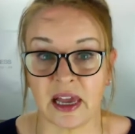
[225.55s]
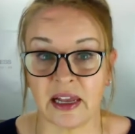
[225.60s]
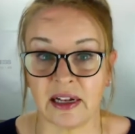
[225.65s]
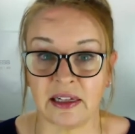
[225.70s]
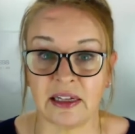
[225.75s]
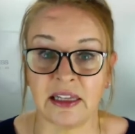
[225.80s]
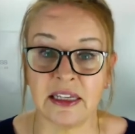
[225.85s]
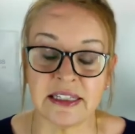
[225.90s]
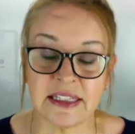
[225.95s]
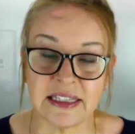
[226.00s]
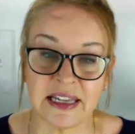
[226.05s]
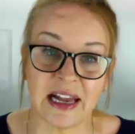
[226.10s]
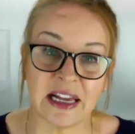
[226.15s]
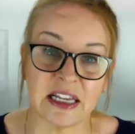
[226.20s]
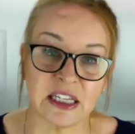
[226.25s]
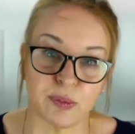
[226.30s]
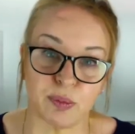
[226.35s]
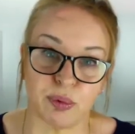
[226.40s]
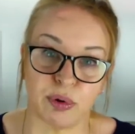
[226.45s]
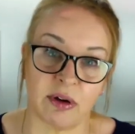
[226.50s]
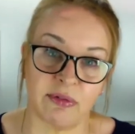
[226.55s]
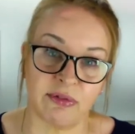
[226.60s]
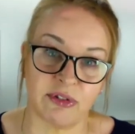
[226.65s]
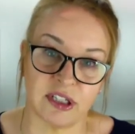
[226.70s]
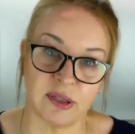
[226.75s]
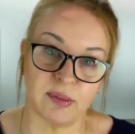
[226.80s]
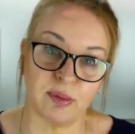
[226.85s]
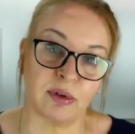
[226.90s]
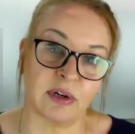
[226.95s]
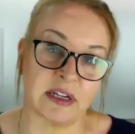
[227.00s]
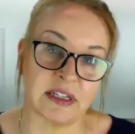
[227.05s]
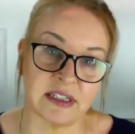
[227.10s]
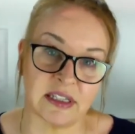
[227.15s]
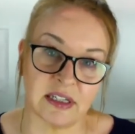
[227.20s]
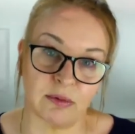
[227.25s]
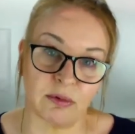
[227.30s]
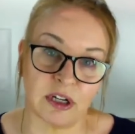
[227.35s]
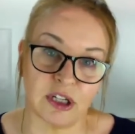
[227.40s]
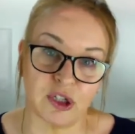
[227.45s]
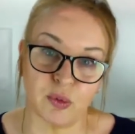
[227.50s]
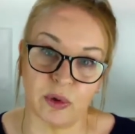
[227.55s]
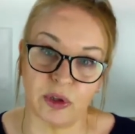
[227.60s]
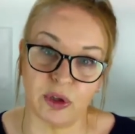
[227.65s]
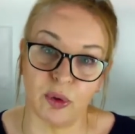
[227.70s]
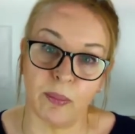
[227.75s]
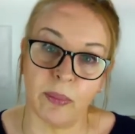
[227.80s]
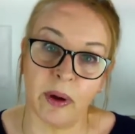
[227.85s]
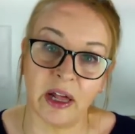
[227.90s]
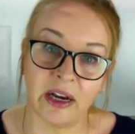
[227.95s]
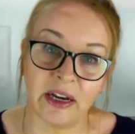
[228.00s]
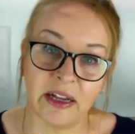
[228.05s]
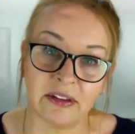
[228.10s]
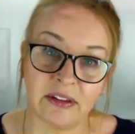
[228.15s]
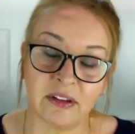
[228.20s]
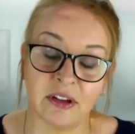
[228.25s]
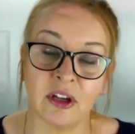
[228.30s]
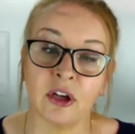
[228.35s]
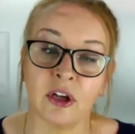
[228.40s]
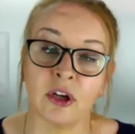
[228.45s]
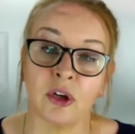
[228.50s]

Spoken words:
at least as profitable as it was when you bought it,